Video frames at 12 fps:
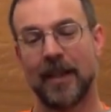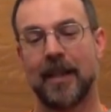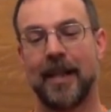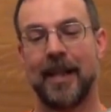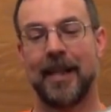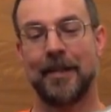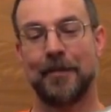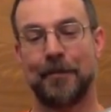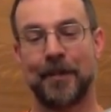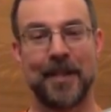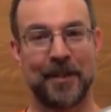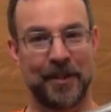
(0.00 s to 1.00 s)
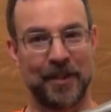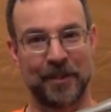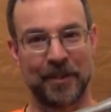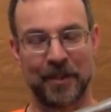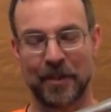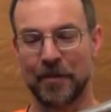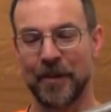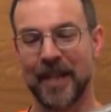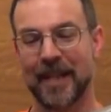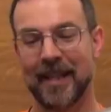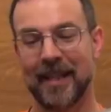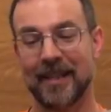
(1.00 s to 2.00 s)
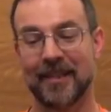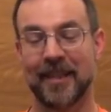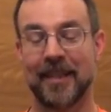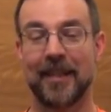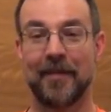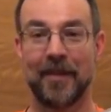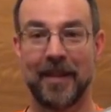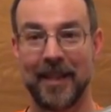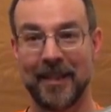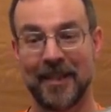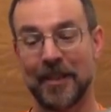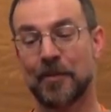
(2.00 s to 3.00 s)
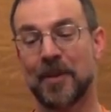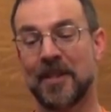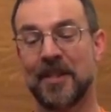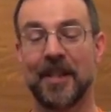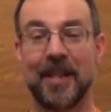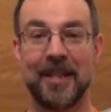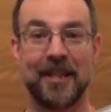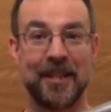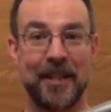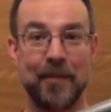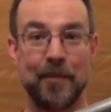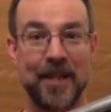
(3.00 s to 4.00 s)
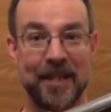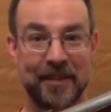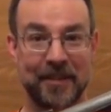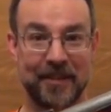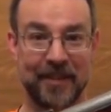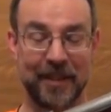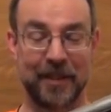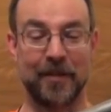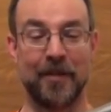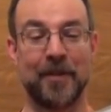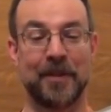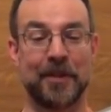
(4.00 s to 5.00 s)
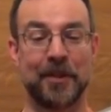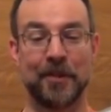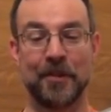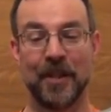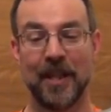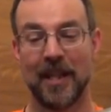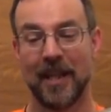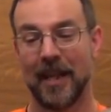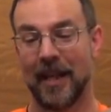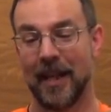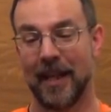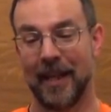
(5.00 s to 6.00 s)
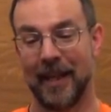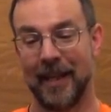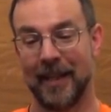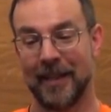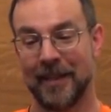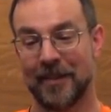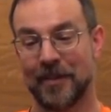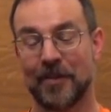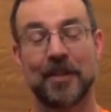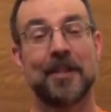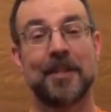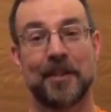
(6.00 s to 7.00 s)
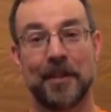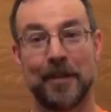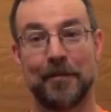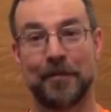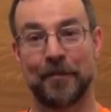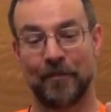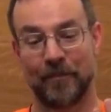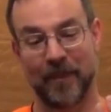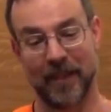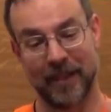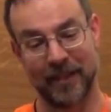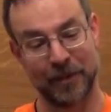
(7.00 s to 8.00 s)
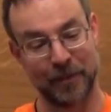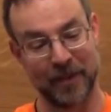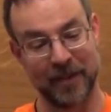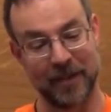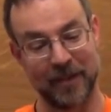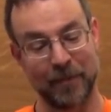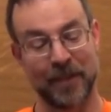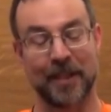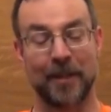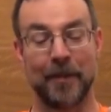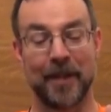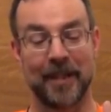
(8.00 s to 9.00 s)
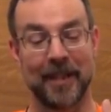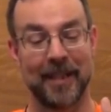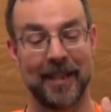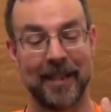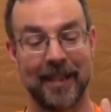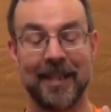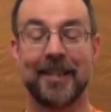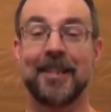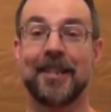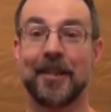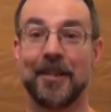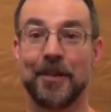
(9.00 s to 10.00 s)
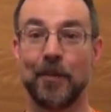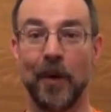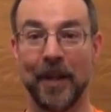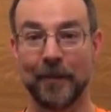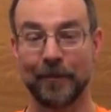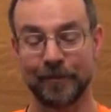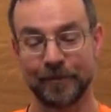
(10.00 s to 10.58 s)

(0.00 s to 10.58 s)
and finished its career as a 1829 T bis artillery musketoon, and started its life in this particular one in 1831